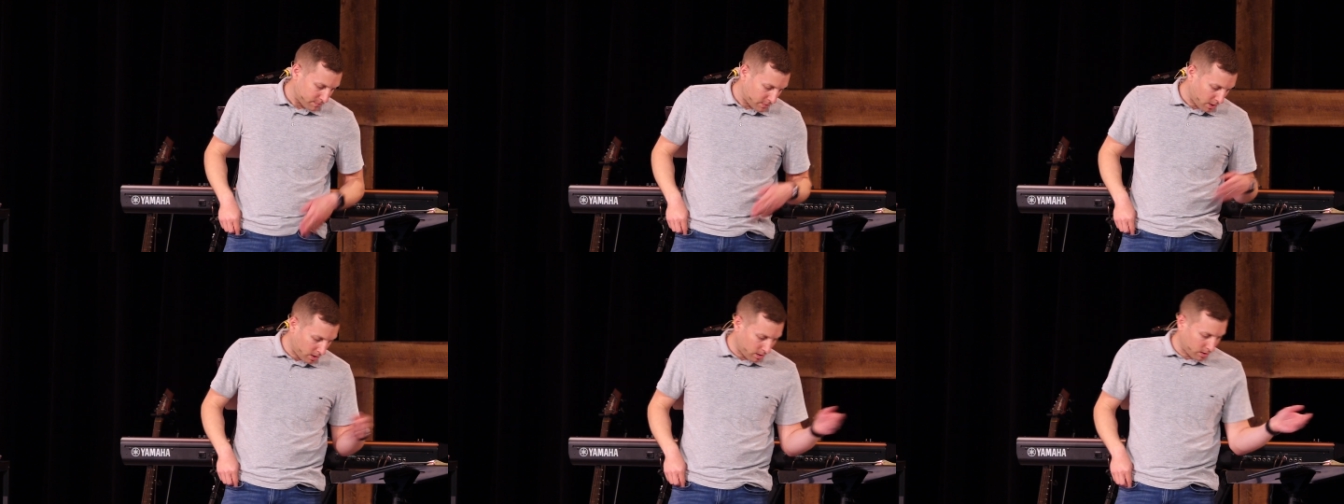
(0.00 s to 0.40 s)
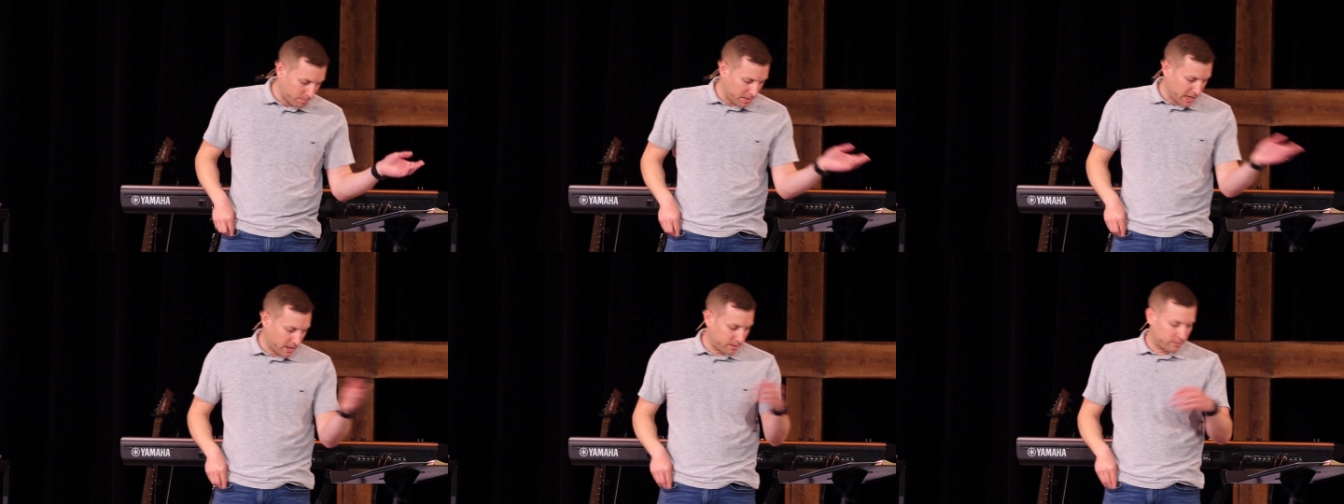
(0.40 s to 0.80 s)
call a
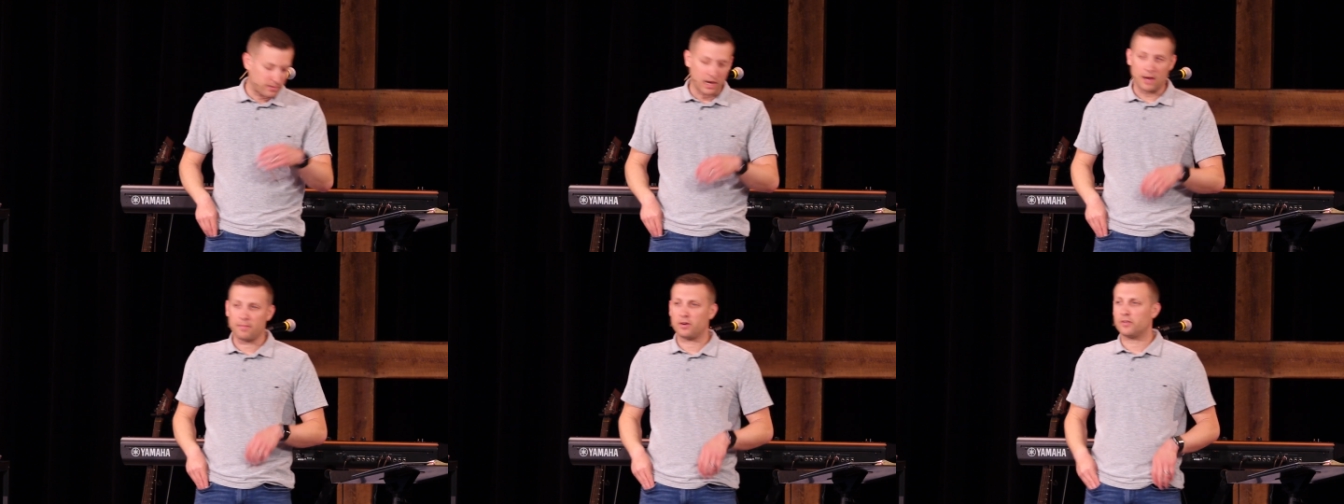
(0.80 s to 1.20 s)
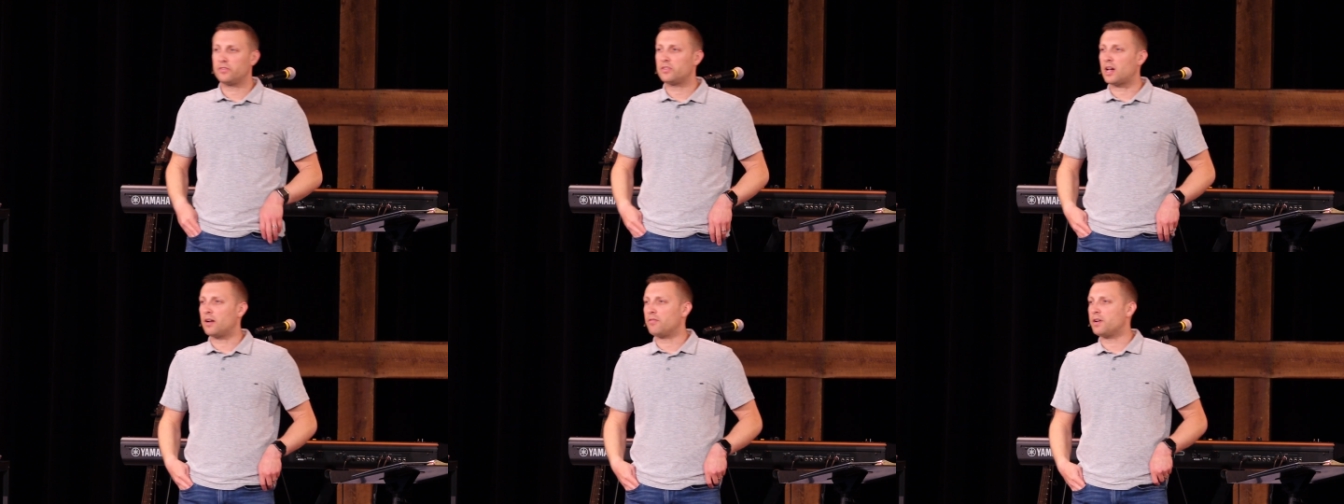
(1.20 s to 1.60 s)
man, Simon of
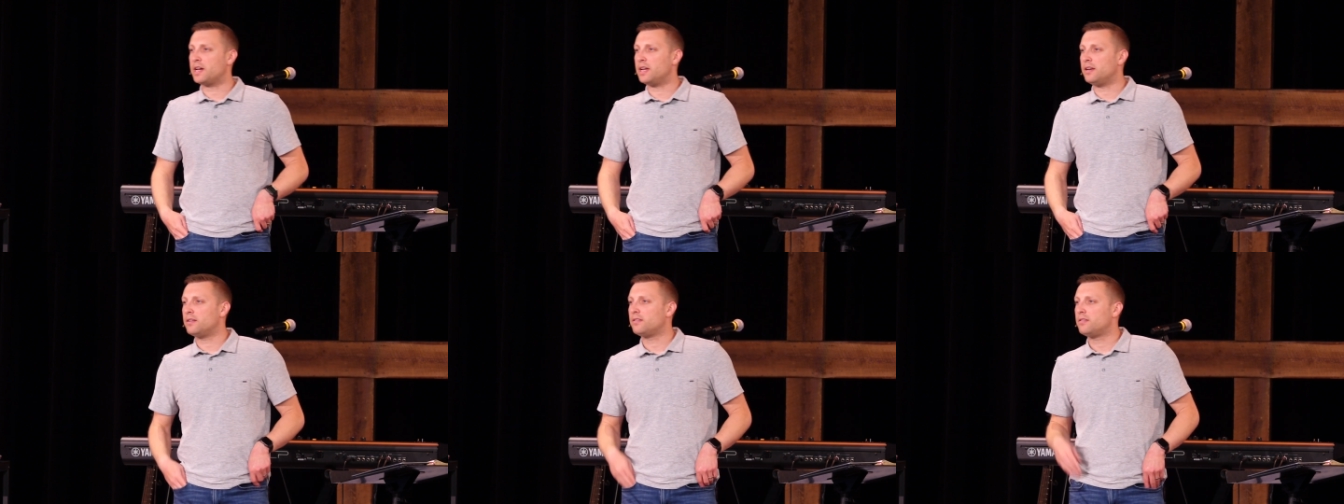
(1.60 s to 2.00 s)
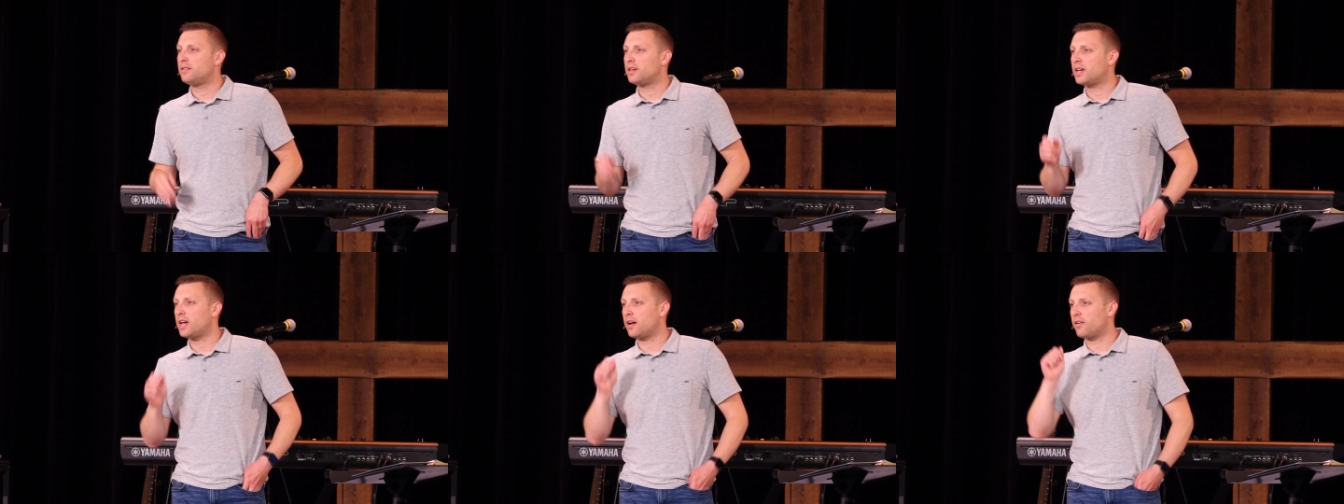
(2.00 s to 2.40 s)
Cyrene,
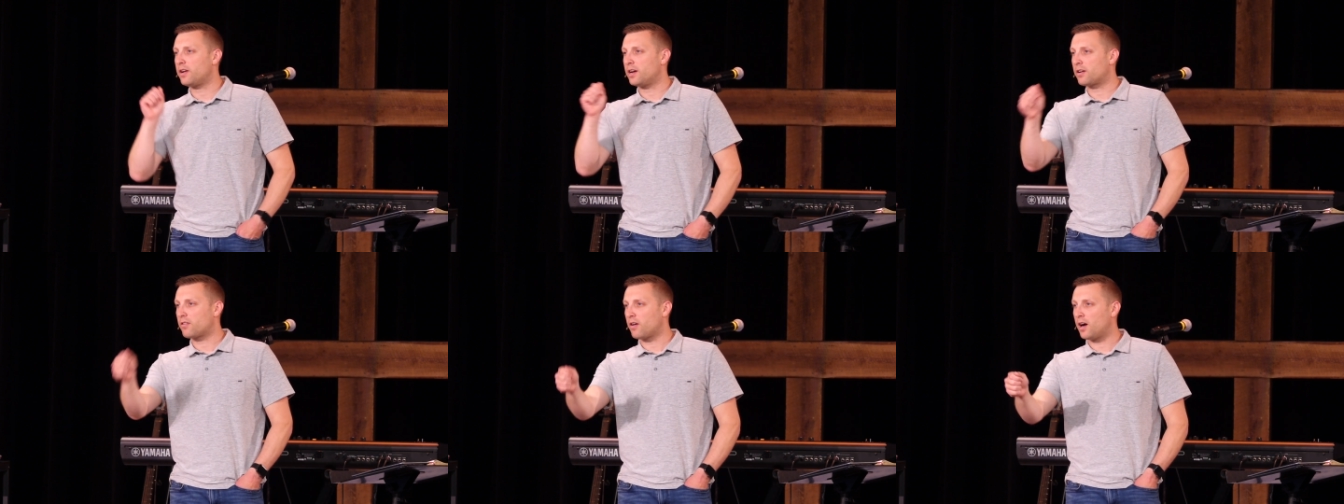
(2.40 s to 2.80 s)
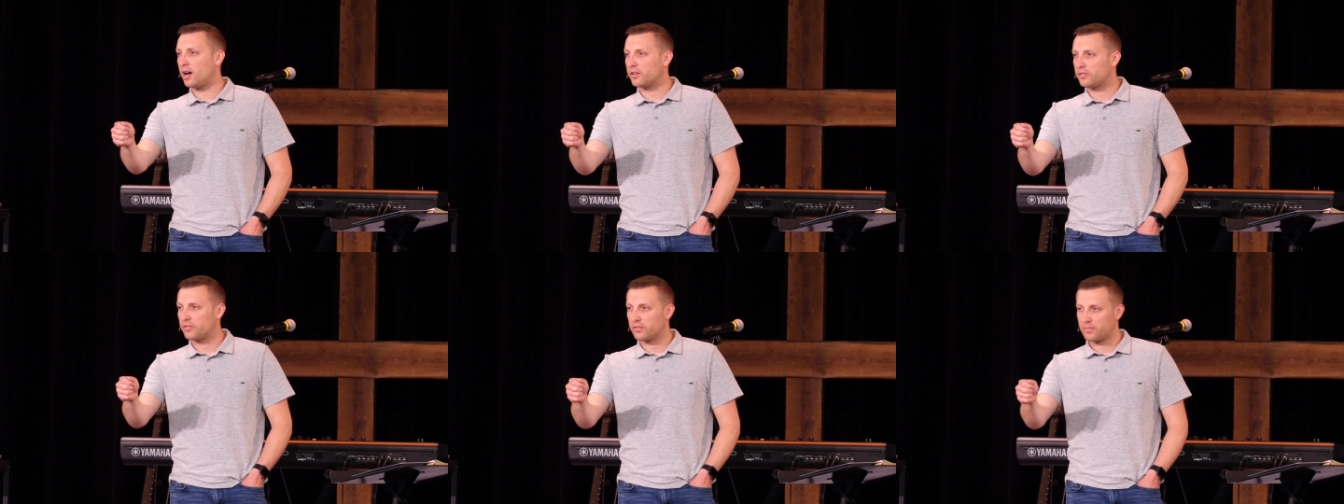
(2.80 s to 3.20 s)
to carry a
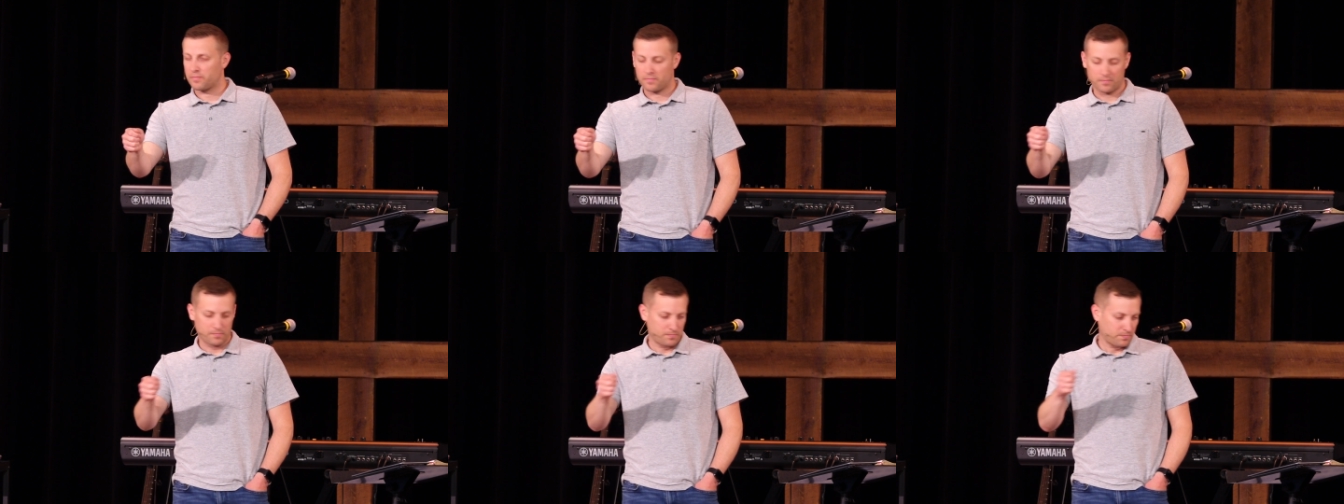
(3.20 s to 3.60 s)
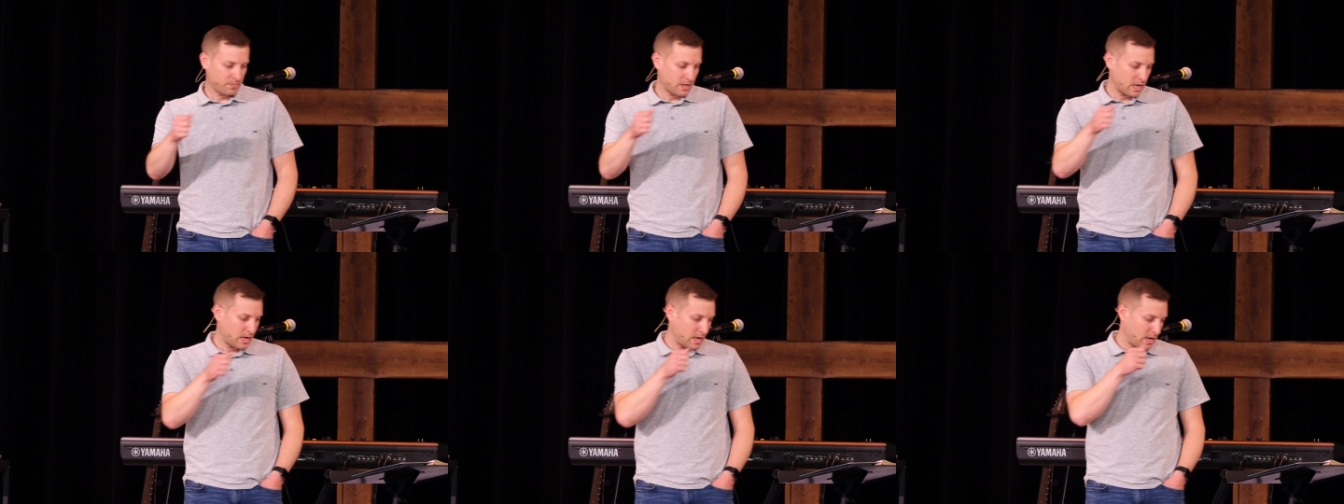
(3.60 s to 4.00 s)
cross
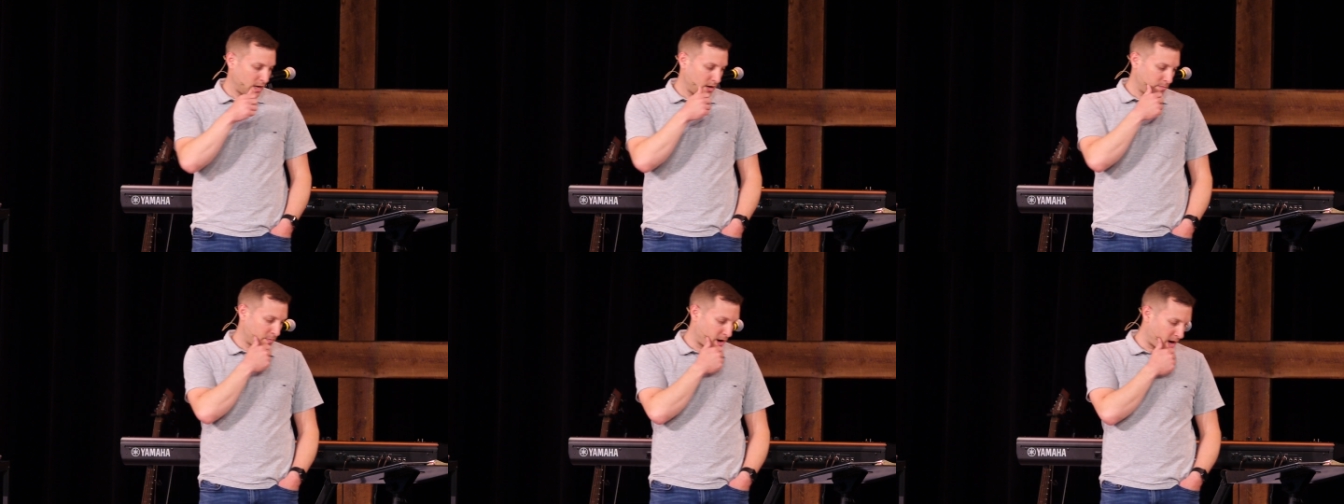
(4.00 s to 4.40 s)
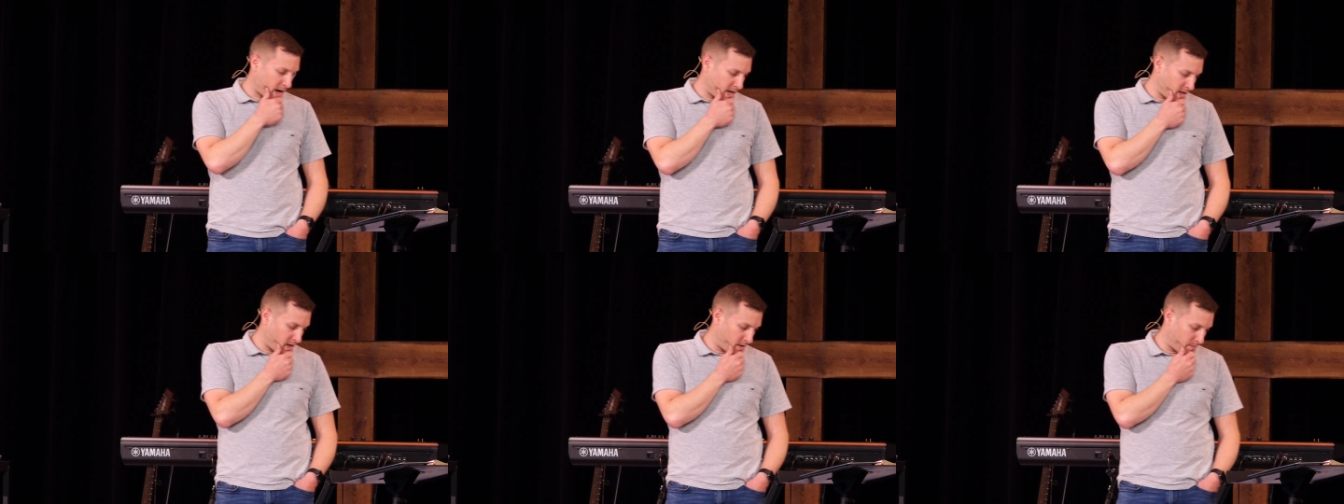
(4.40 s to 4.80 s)

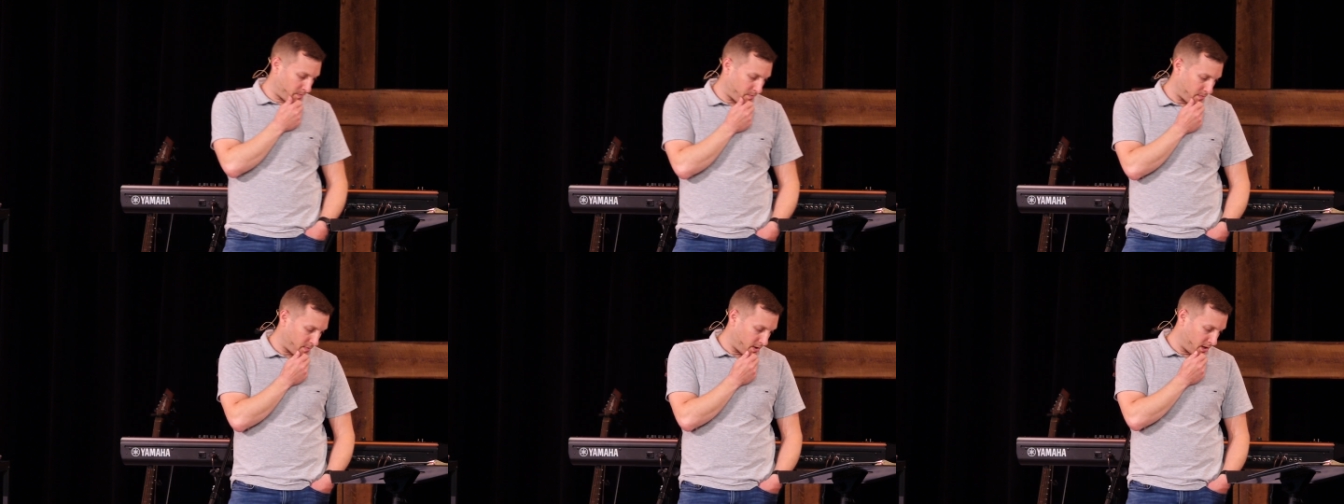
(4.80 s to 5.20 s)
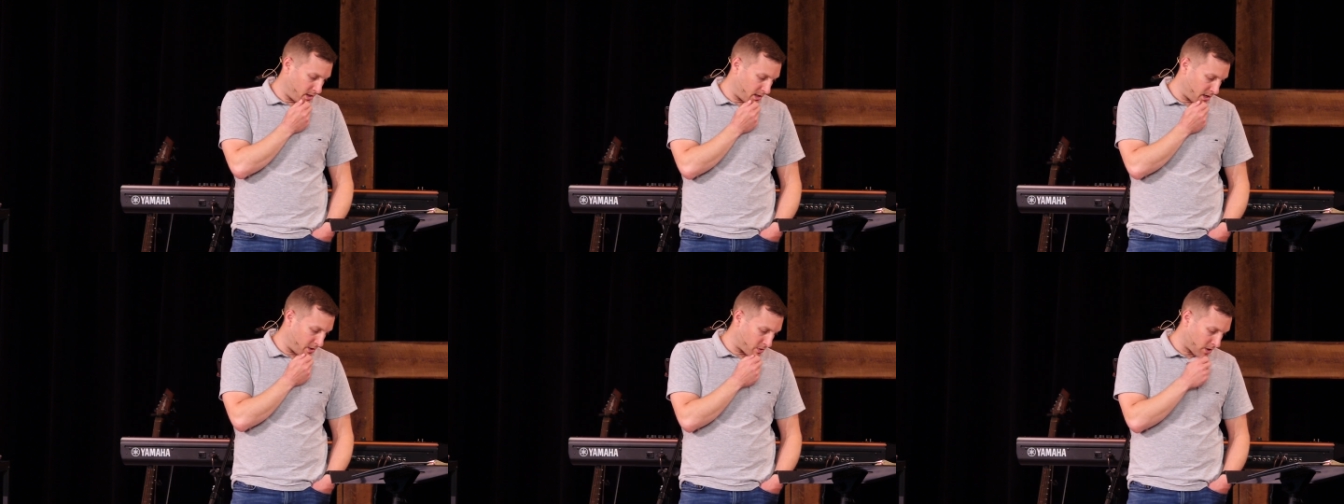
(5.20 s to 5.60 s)
behind him, and then